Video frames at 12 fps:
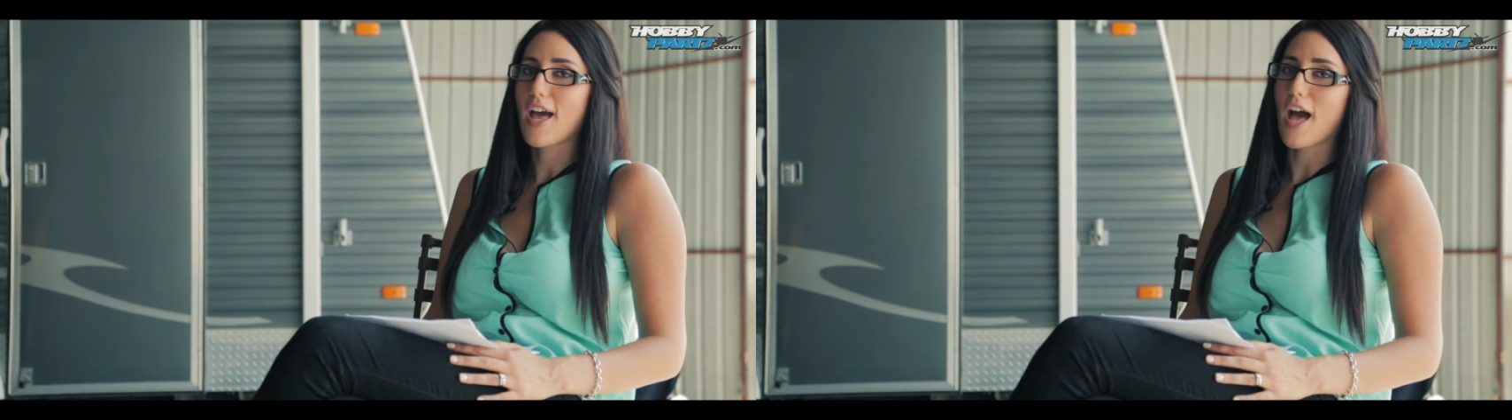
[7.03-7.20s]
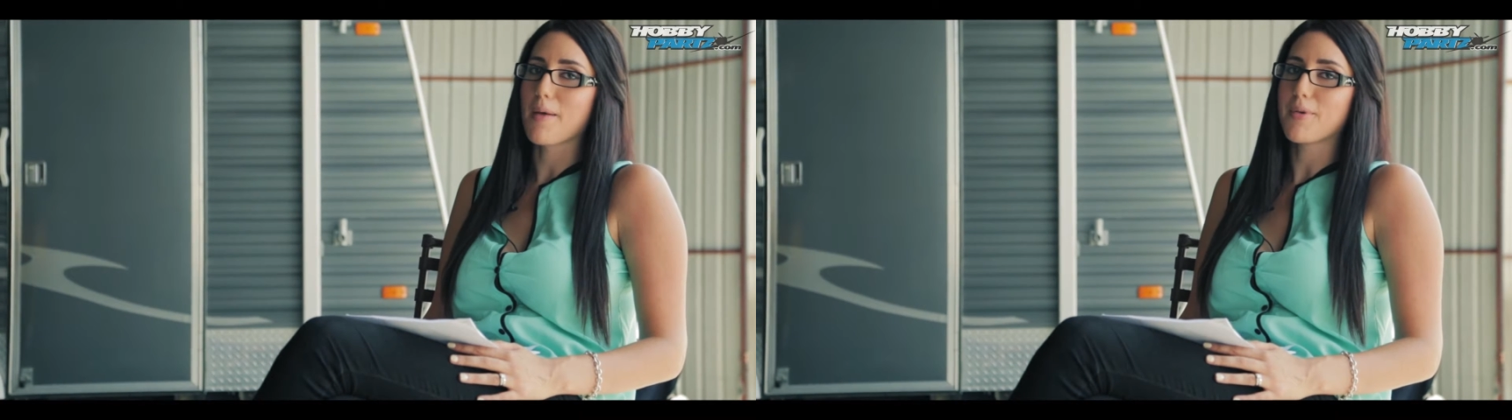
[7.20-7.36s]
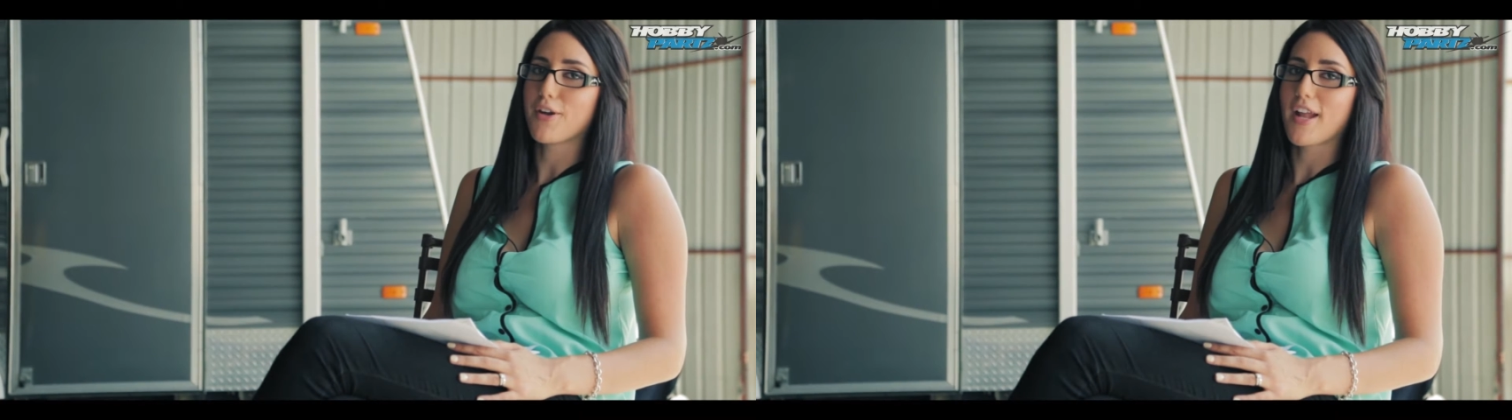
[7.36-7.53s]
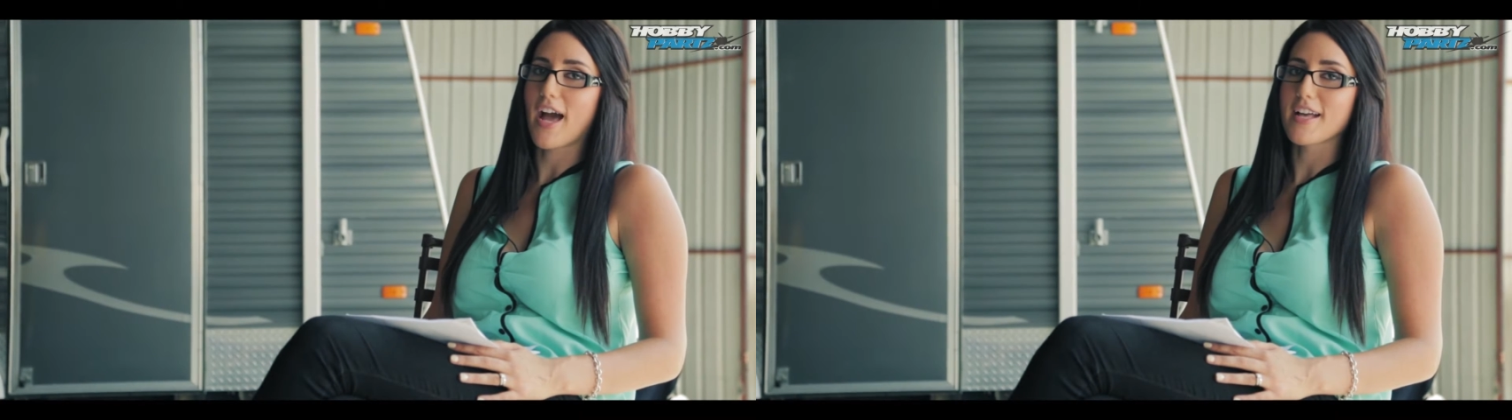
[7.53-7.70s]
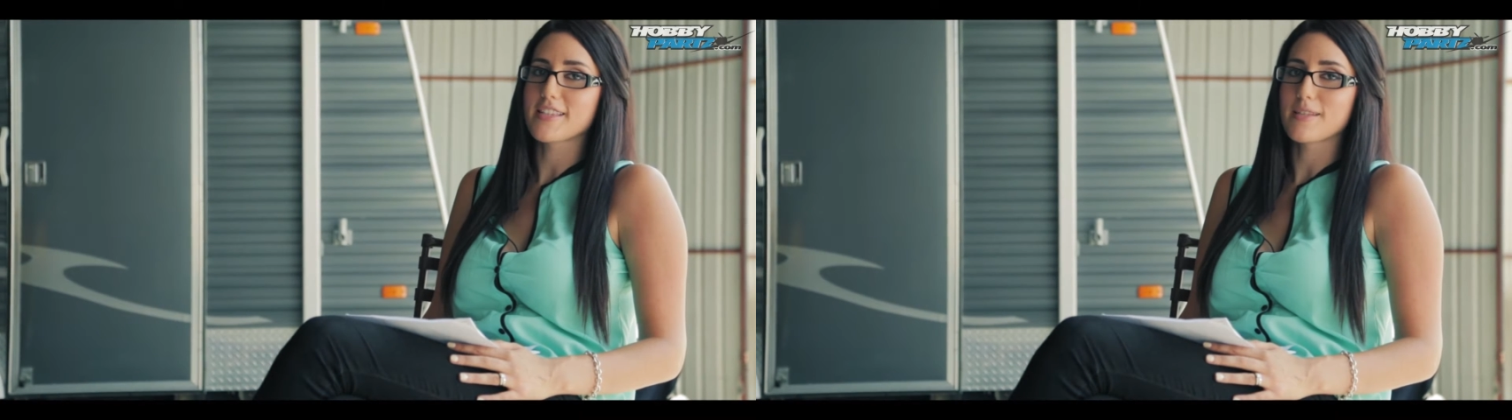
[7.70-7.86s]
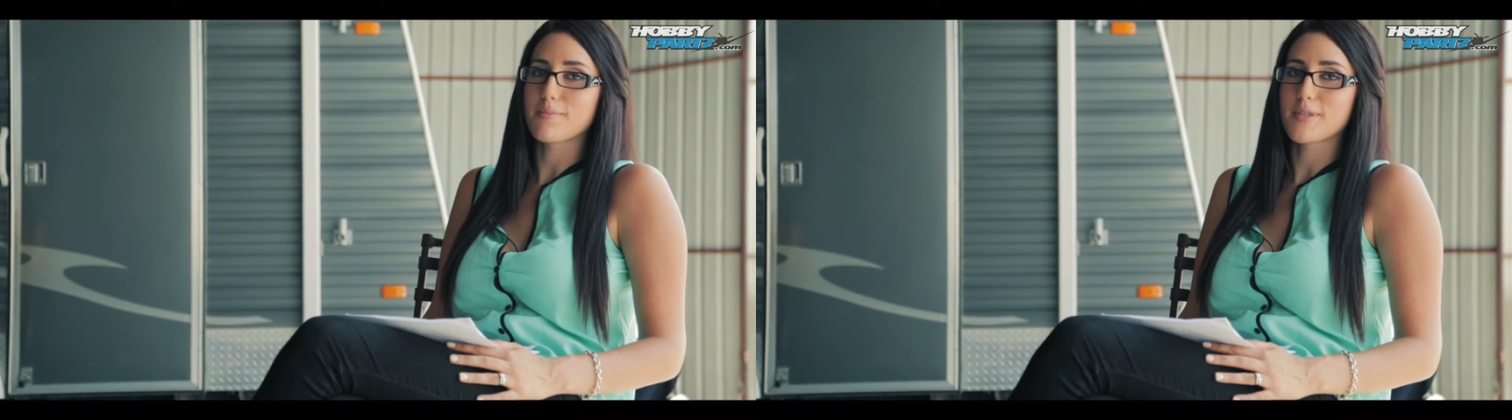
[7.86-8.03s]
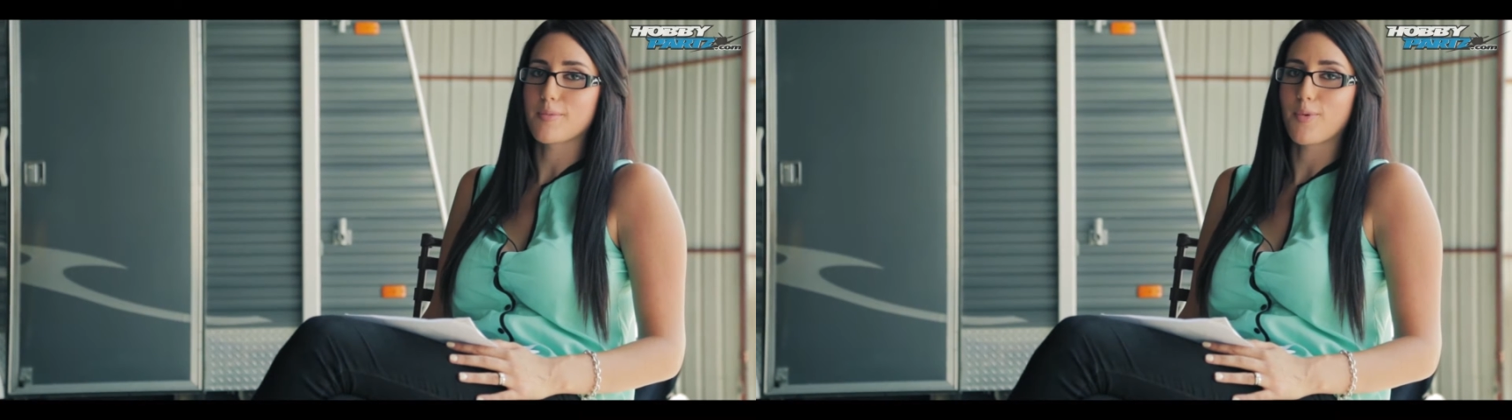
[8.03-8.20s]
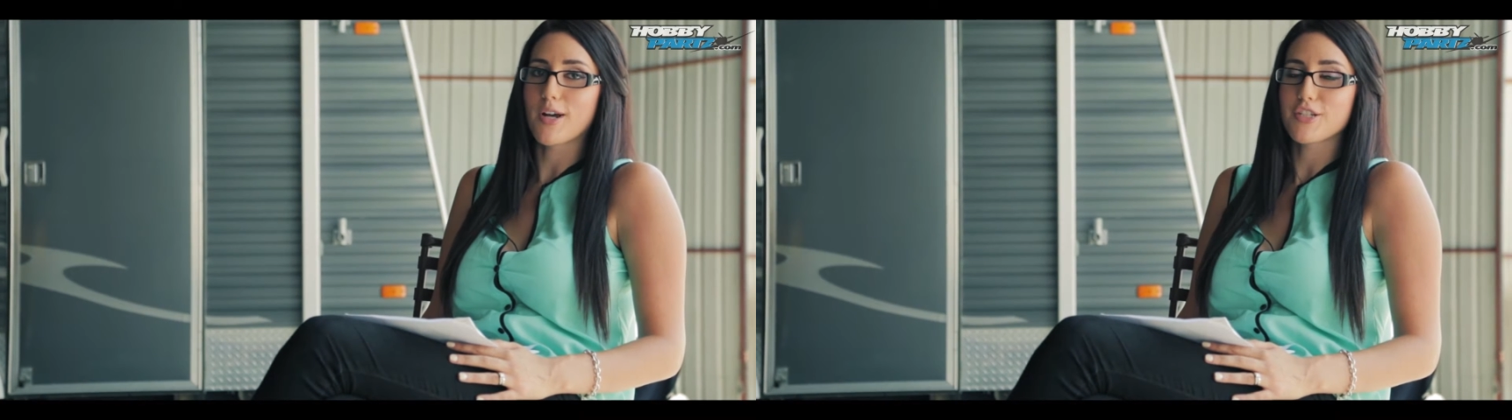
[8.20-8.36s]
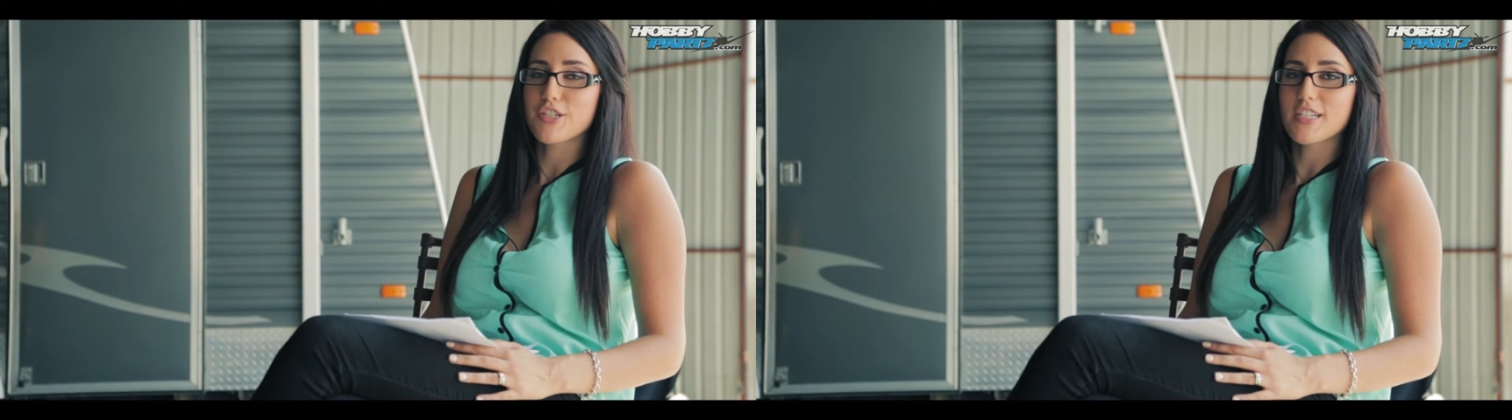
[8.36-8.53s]
I'm here to ask them some
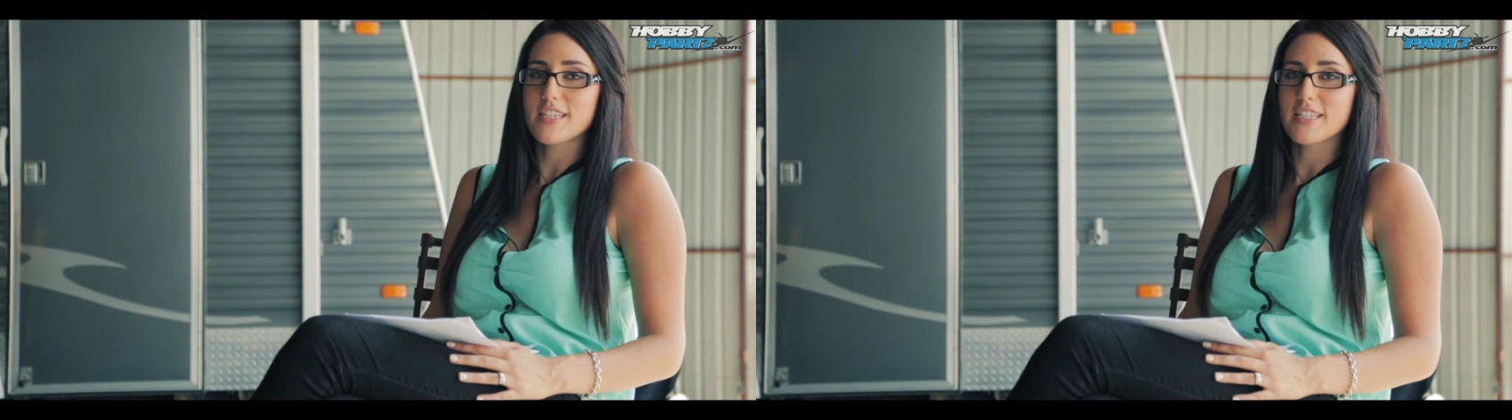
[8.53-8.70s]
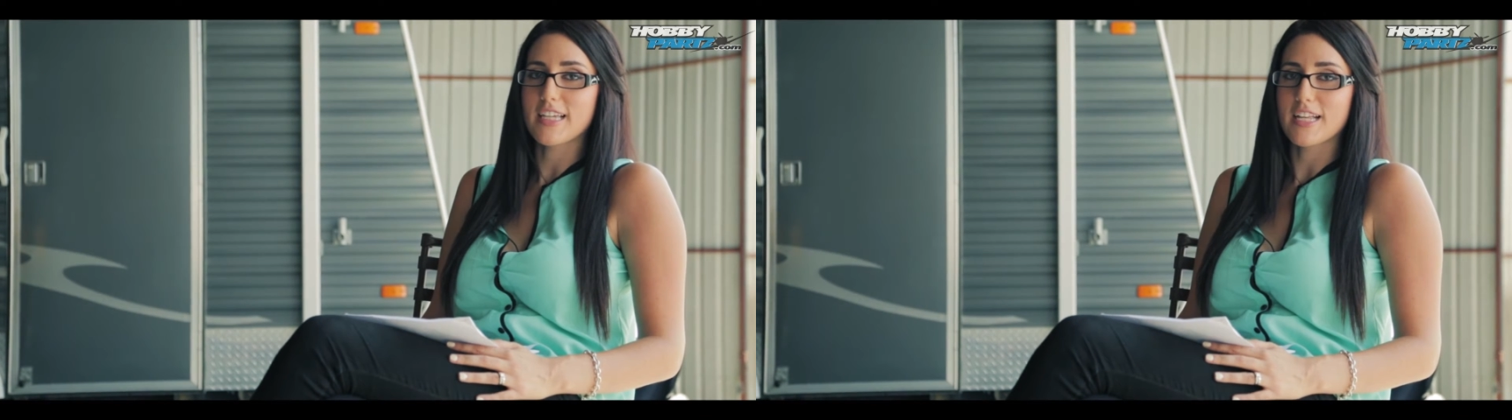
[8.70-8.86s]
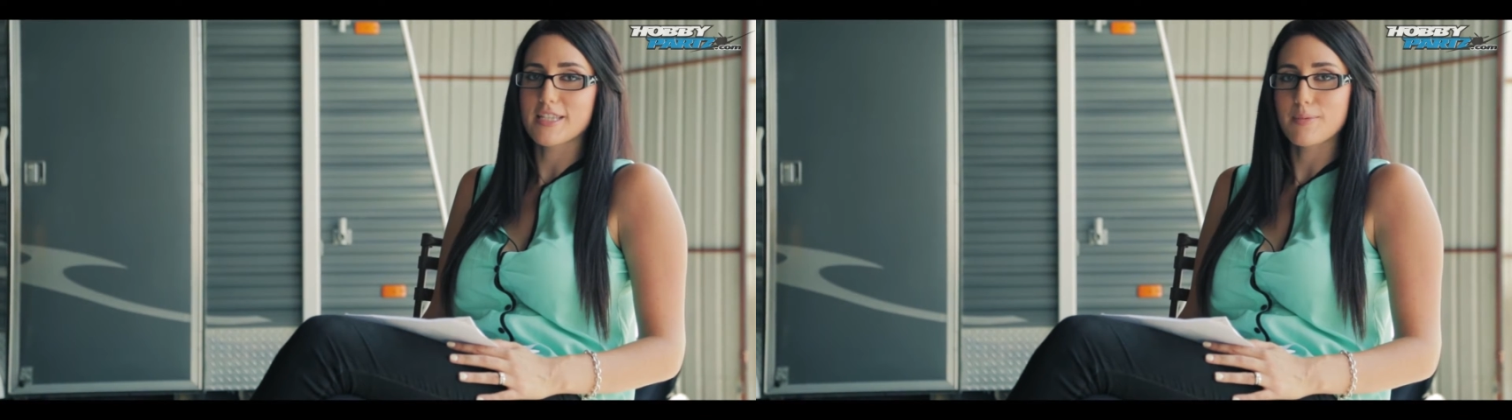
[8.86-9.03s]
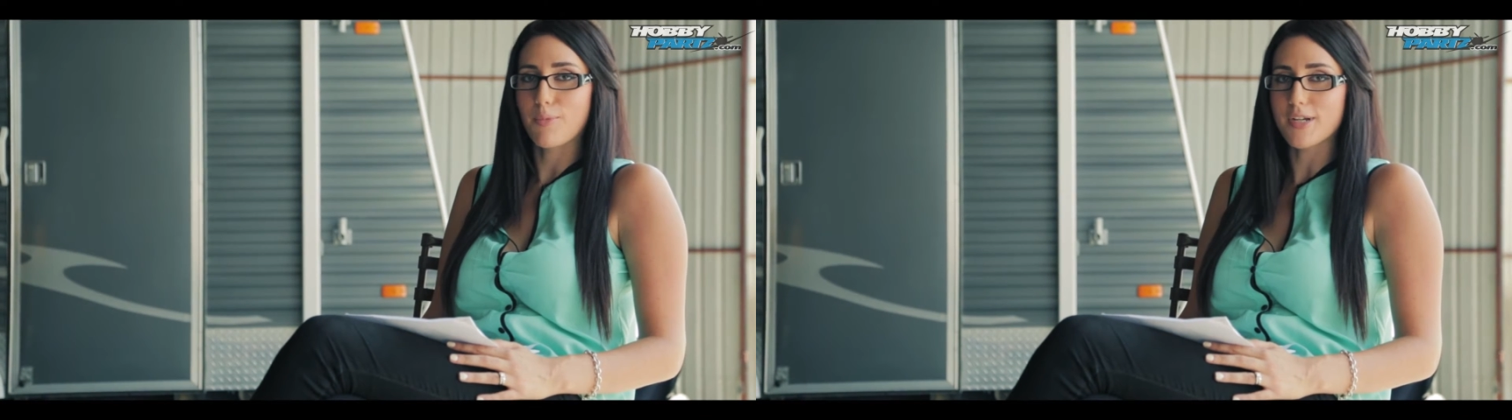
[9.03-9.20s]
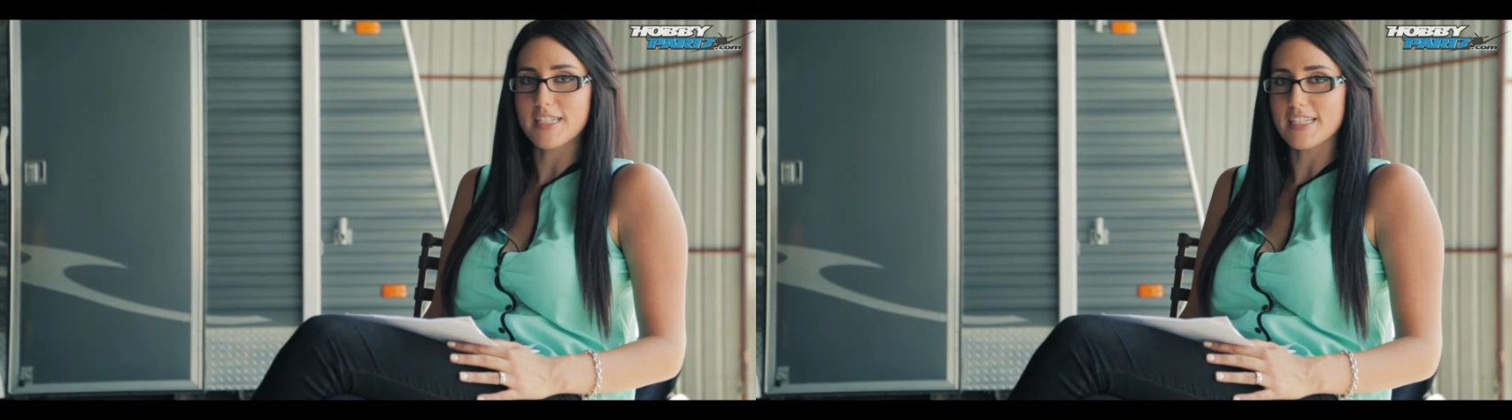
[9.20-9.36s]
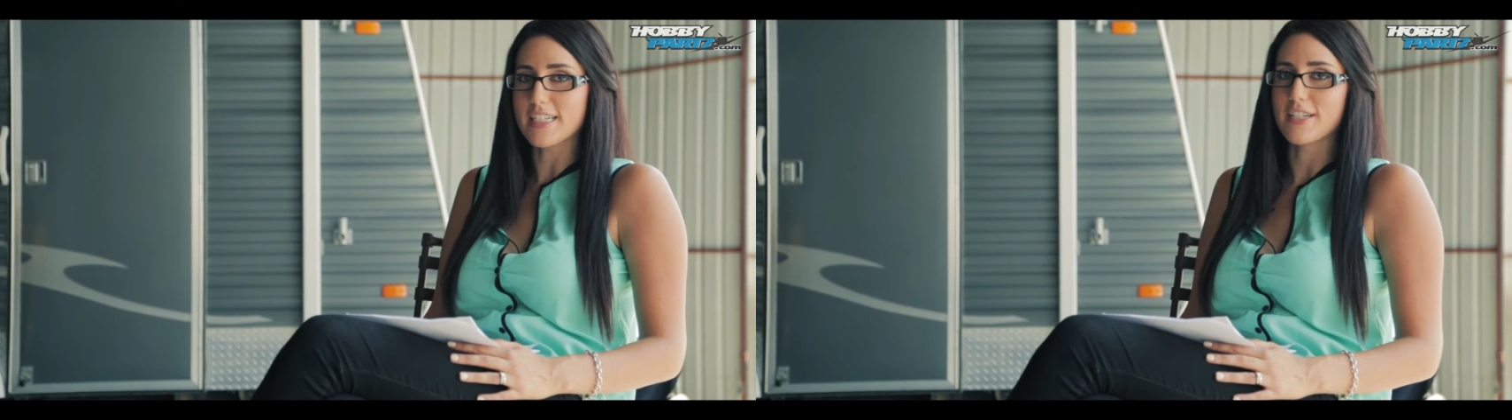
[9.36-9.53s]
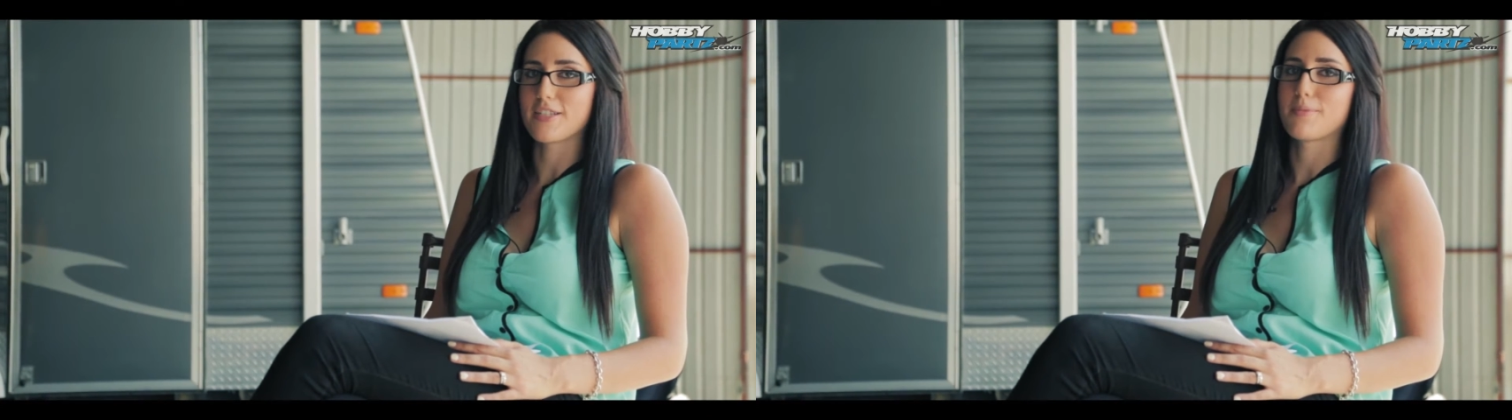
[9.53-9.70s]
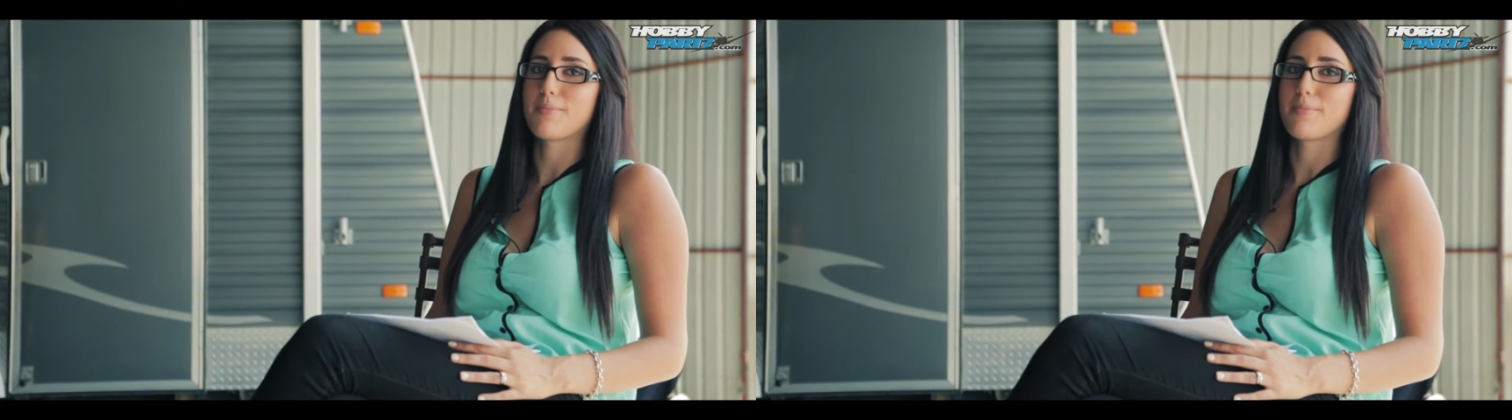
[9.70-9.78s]
questions and get some more details